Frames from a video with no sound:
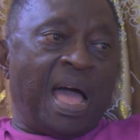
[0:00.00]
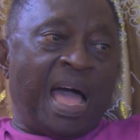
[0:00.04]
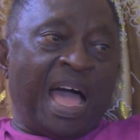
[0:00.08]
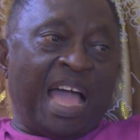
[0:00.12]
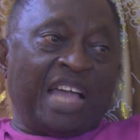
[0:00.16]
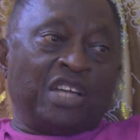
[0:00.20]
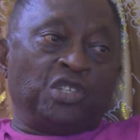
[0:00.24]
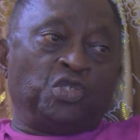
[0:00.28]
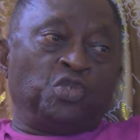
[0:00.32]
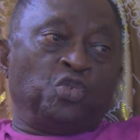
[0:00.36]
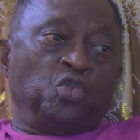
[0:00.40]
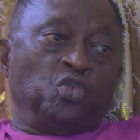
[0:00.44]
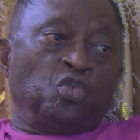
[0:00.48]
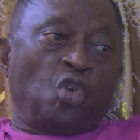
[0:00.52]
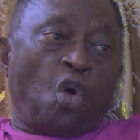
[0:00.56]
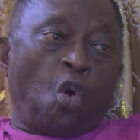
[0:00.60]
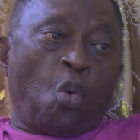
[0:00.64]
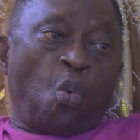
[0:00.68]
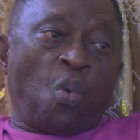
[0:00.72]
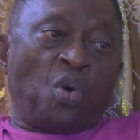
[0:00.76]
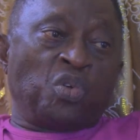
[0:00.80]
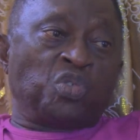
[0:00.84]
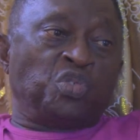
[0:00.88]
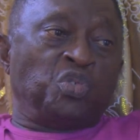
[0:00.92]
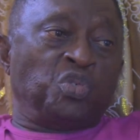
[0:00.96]
I do not
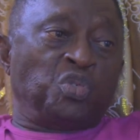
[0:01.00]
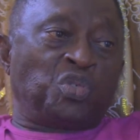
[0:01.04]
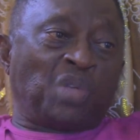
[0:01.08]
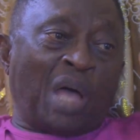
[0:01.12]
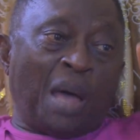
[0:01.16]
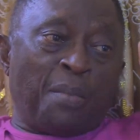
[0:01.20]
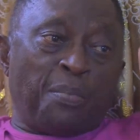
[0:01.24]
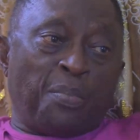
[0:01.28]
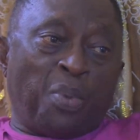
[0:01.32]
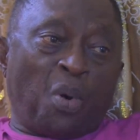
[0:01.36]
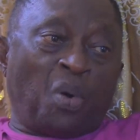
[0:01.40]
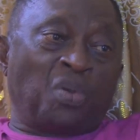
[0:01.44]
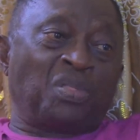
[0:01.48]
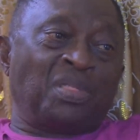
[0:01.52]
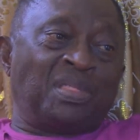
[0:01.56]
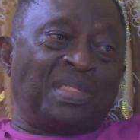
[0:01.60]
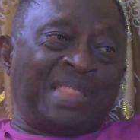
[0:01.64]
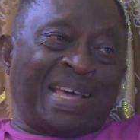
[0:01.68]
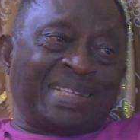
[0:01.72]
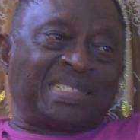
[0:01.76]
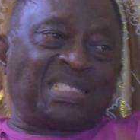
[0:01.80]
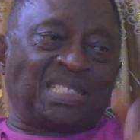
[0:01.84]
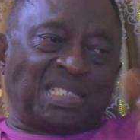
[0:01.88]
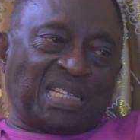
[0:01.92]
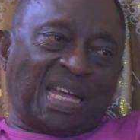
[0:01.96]
want you to abort
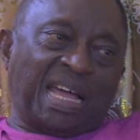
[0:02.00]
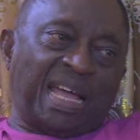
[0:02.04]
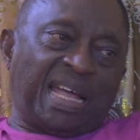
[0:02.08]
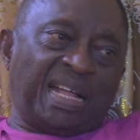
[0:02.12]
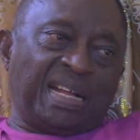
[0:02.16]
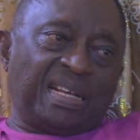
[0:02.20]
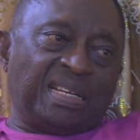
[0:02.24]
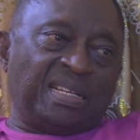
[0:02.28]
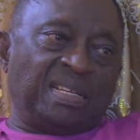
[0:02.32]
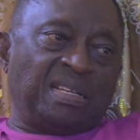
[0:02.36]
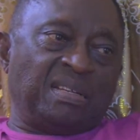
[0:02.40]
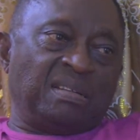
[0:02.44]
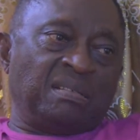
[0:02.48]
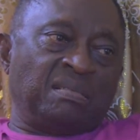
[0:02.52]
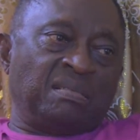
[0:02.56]
that child.